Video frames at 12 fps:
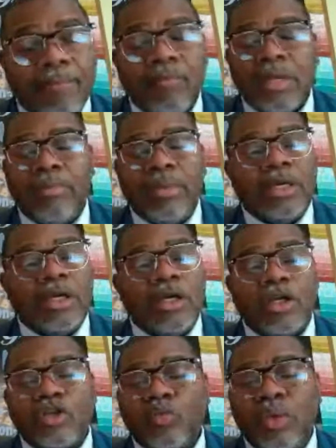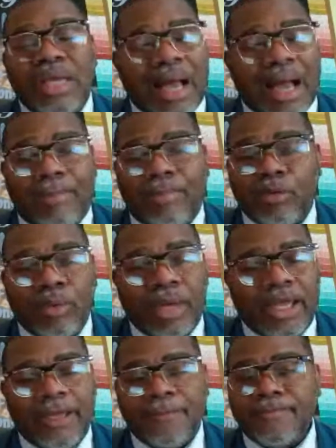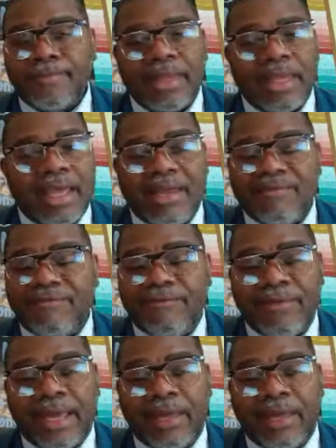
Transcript: because we operate in faith,